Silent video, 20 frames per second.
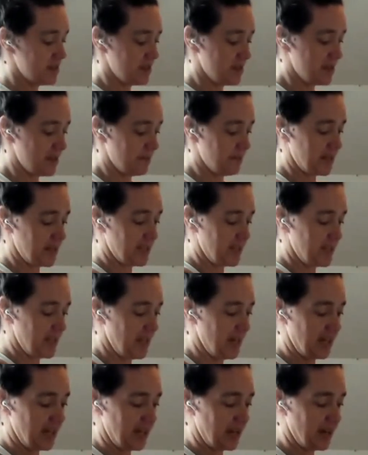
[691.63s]
to the
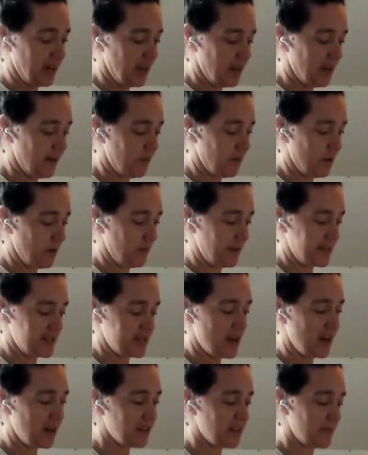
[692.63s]
beginning of what we
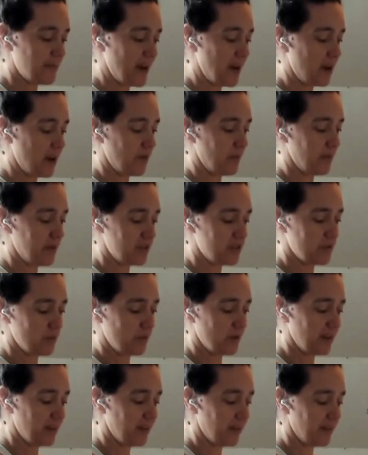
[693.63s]
talked about, which
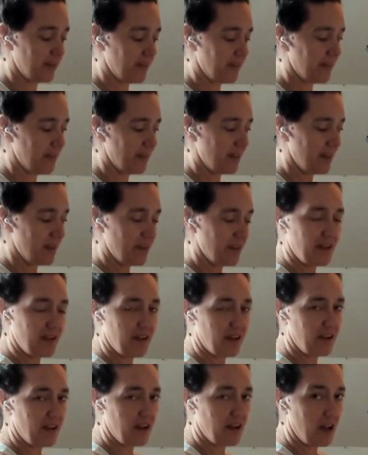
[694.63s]
was
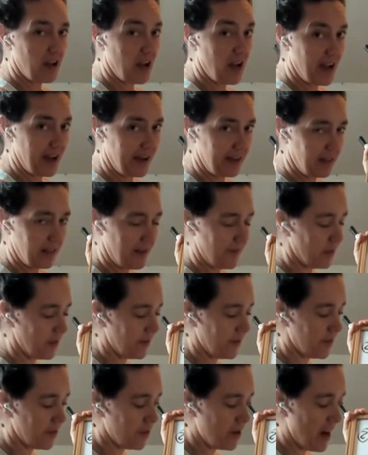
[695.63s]
a high level
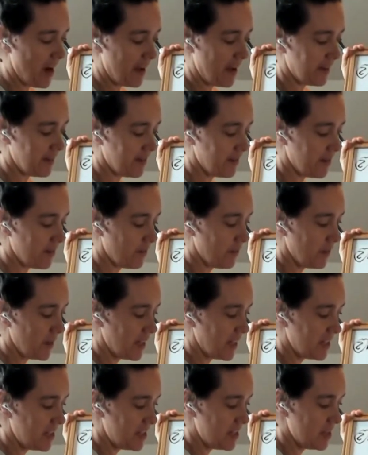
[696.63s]
of stress. We
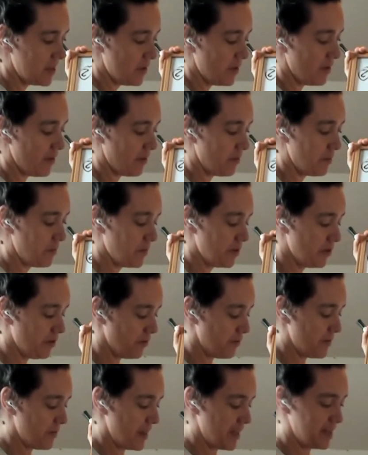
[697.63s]
can use
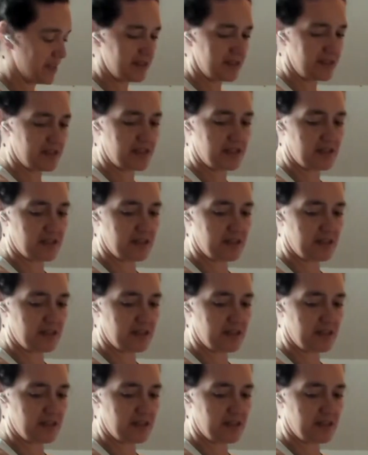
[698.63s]
movement